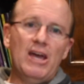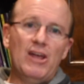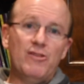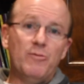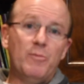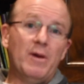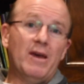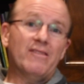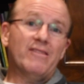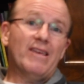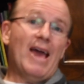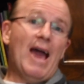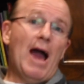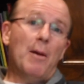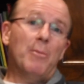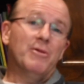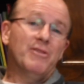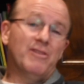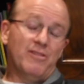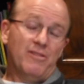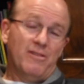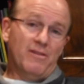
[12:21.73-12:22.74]
It's because it
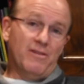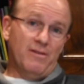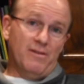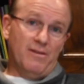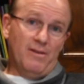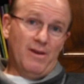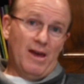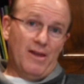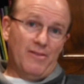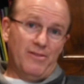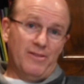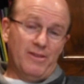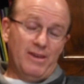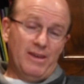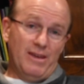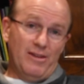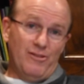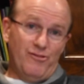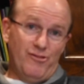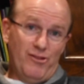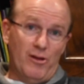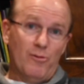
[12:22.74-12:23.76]
happened at the
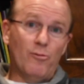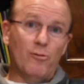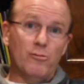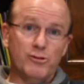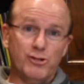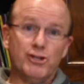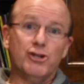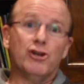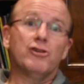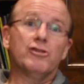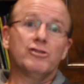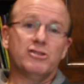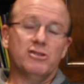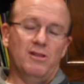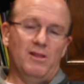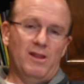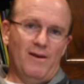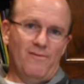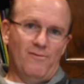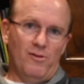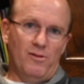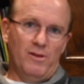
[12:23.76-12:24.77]
general church
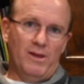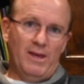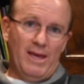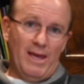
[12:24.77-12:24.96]
level.